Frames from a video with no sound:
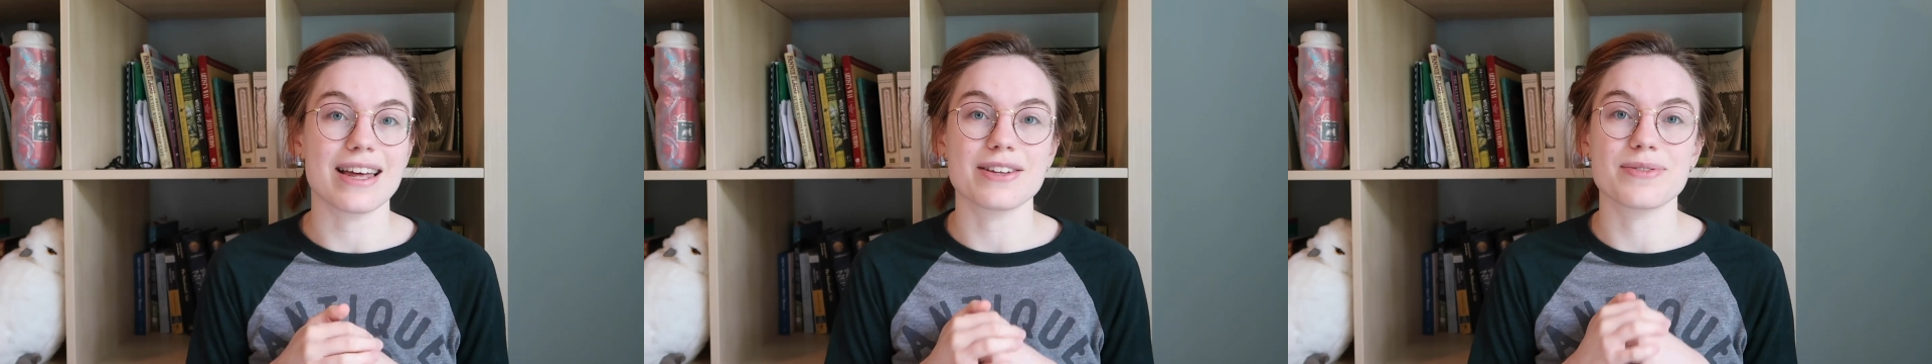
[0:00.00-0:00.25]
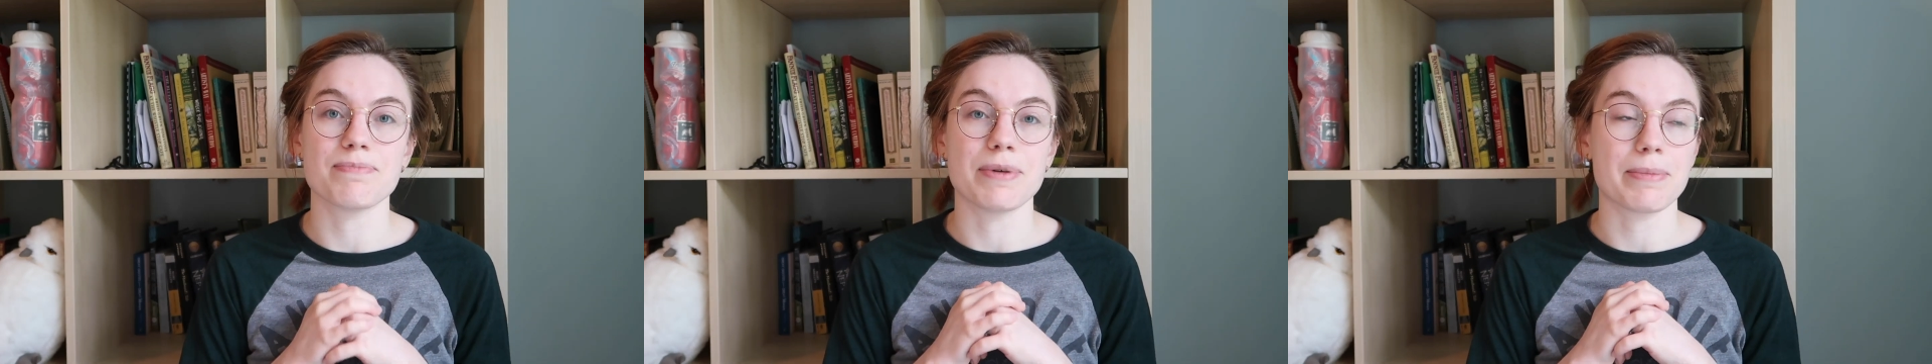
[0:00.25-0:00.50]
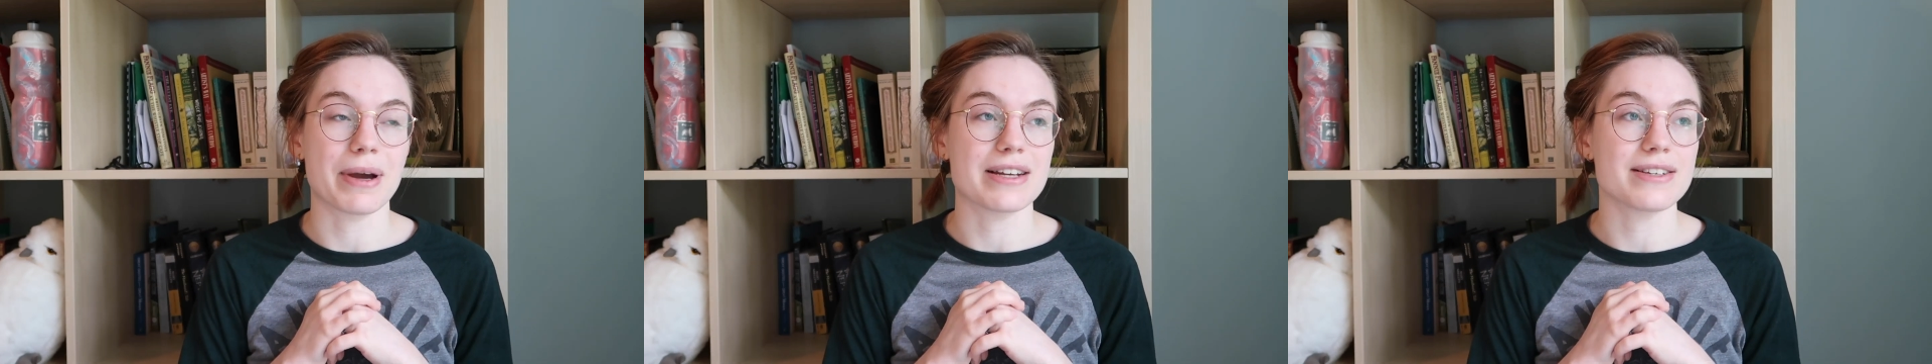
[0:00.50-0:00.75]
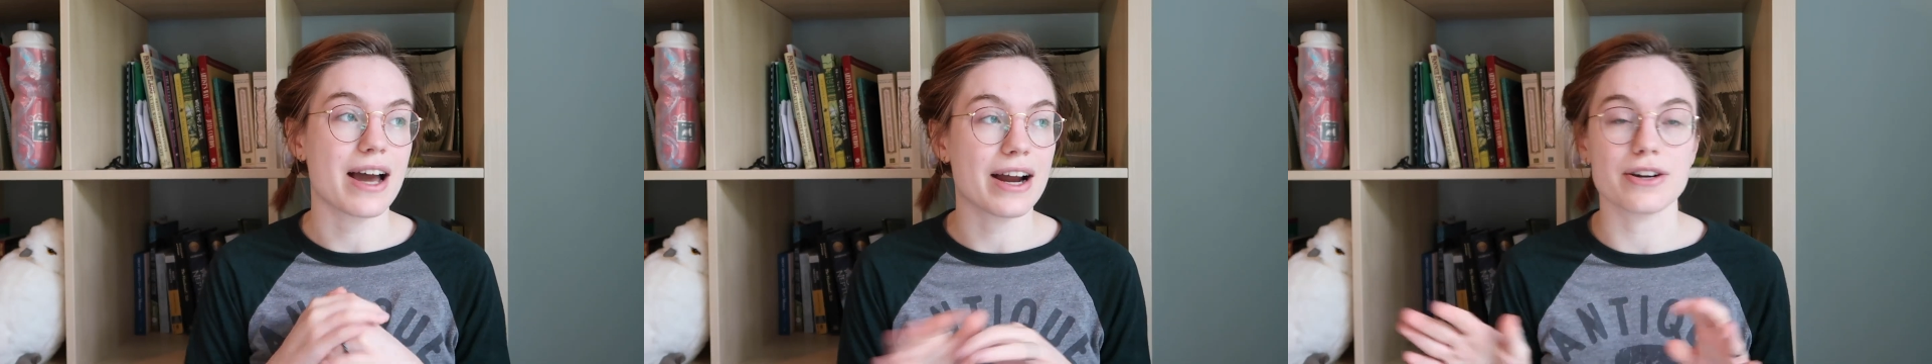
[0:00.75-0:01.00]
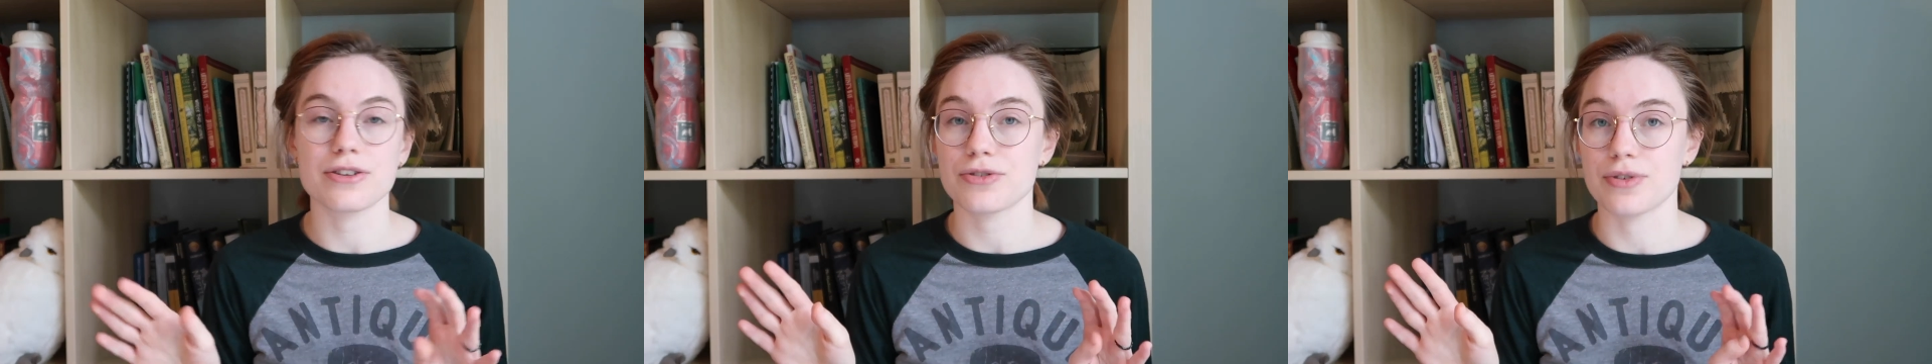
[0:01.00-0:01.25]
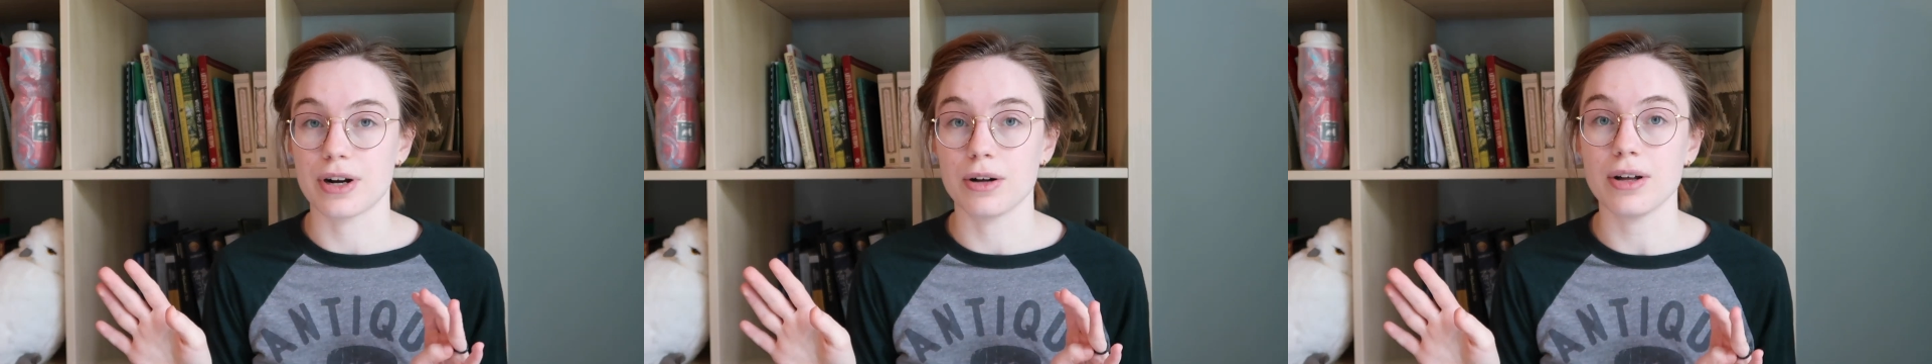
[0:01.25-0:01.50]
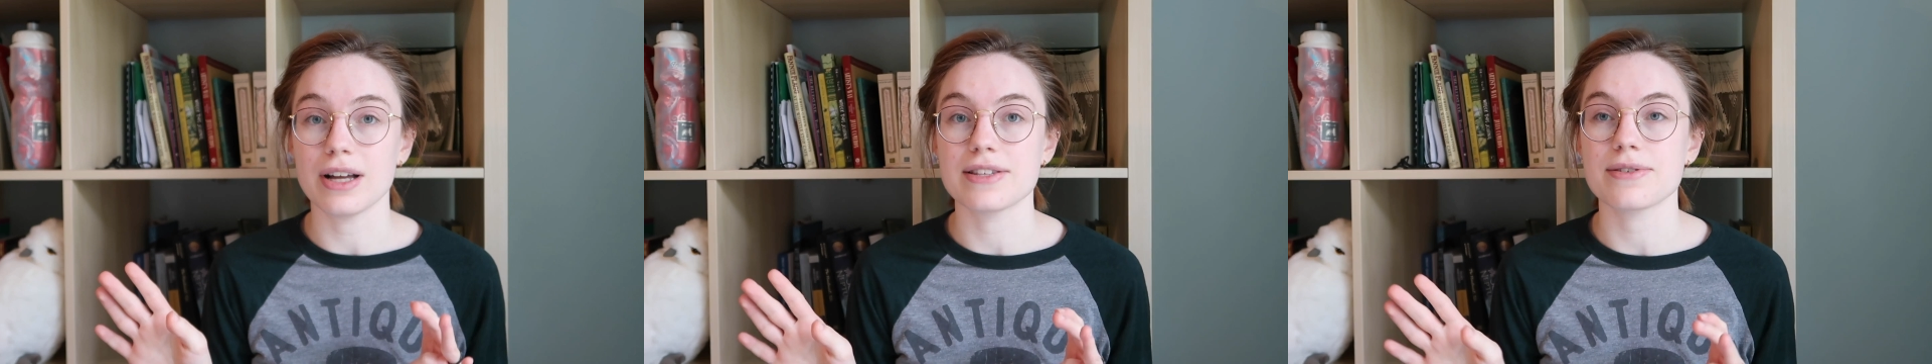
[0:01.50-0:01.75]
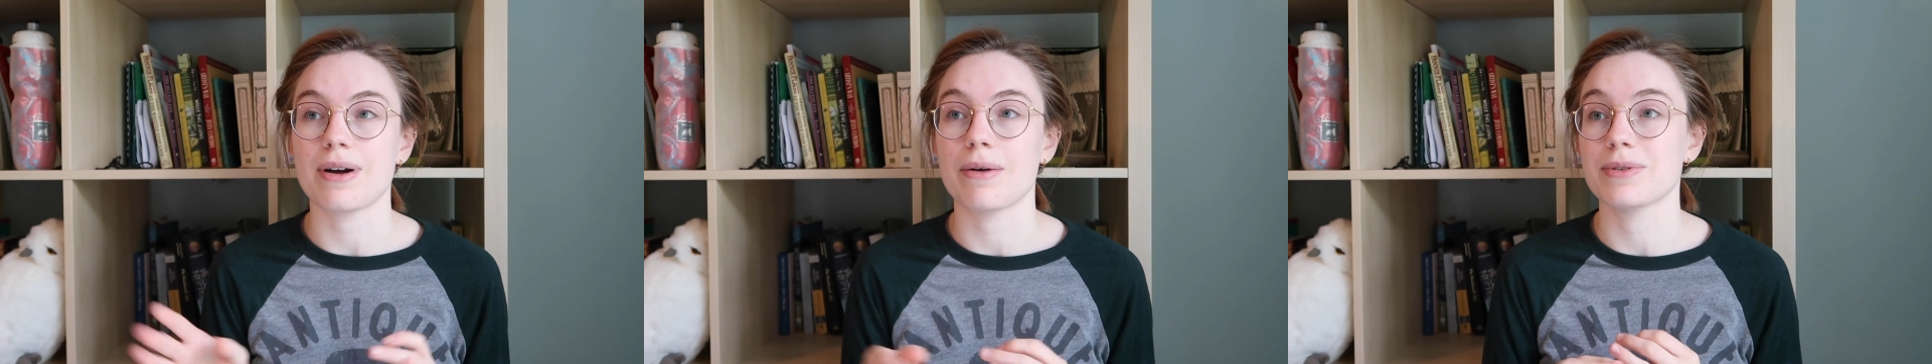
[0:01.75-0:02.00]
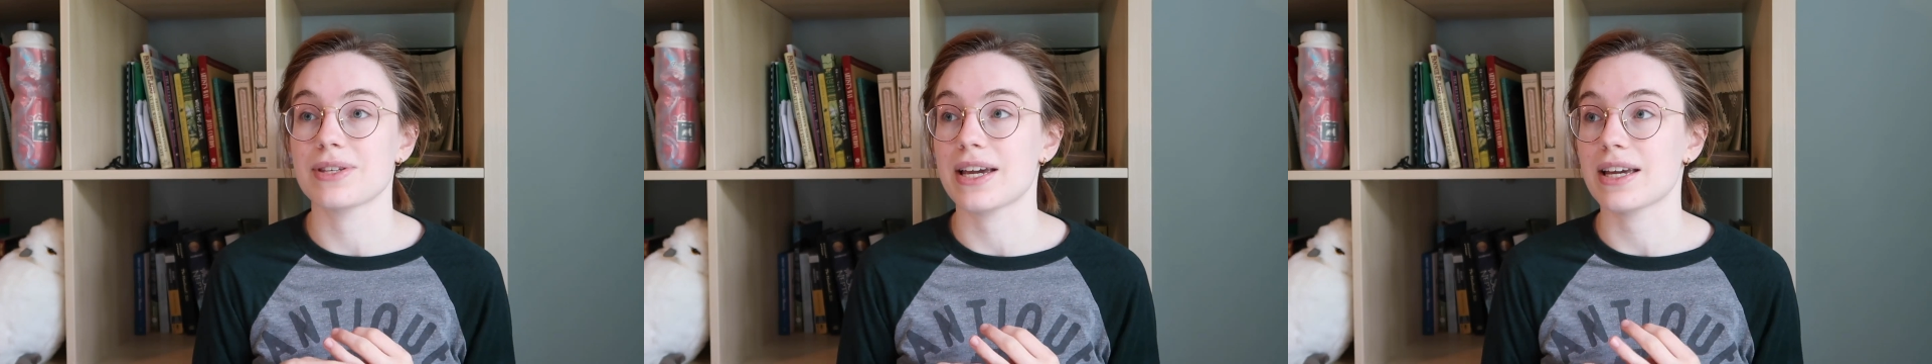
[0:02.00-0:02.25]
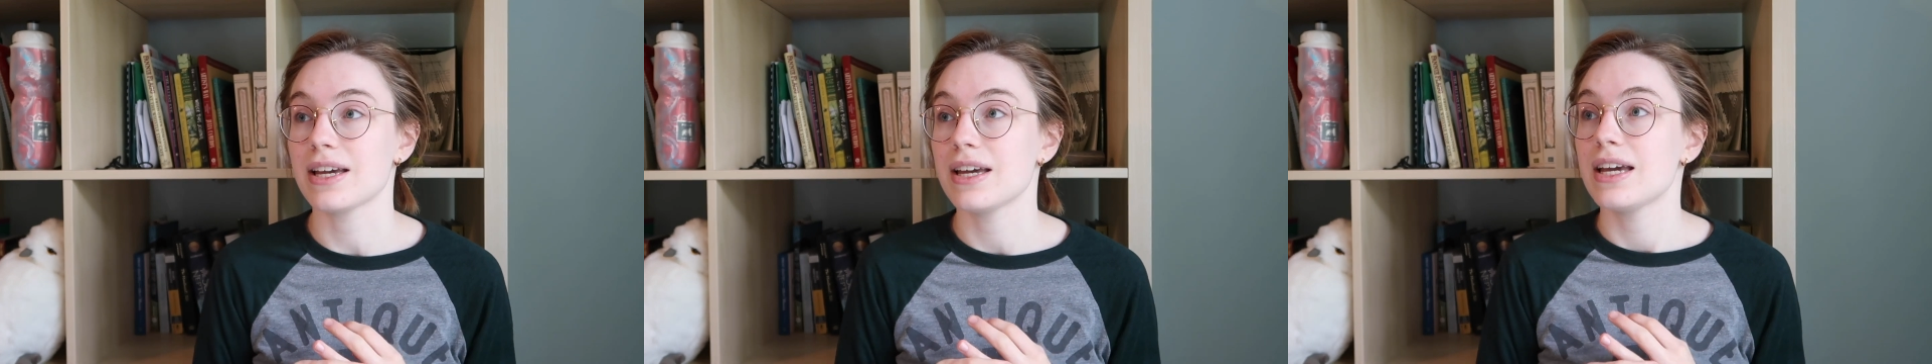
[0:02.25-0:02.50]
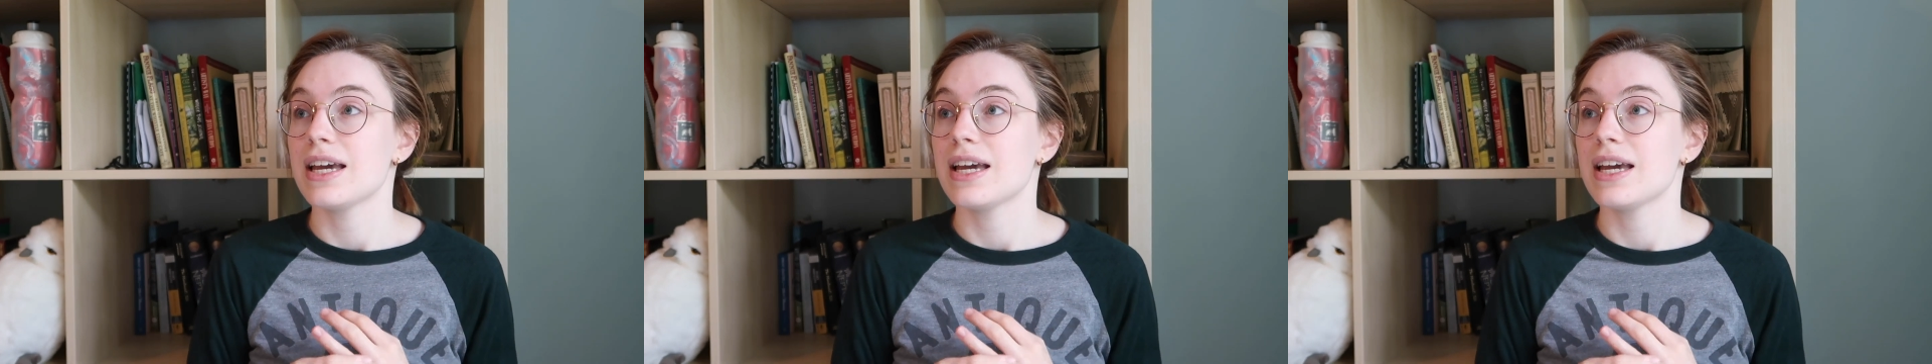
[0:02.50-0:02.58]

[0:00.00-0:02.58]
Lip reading: That has been my entire struggle, and so I was like,